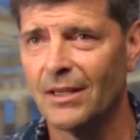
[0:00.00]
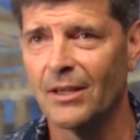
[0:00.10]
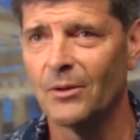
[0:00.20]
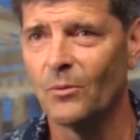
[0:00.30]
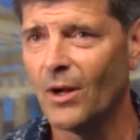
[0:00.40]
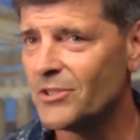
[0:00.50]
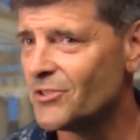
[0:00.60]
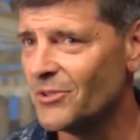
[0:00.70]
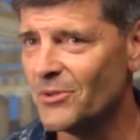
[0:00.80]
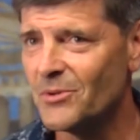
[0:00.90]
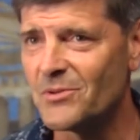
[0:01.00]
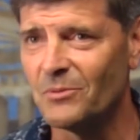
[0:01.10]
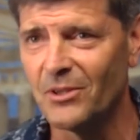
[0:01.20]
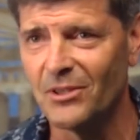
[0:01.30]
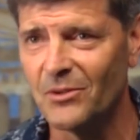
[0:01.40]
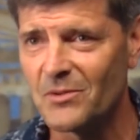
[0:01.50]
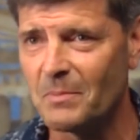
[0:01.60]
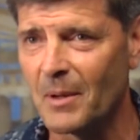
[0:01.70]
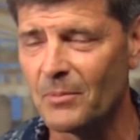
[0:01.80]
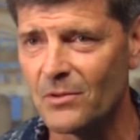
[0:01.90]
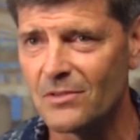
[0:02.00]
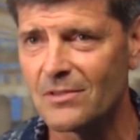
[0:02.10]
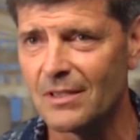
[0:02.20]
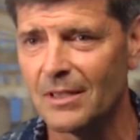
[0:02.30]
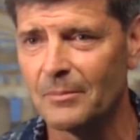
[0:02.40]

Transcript: and watch the news and read the newspapers, uh,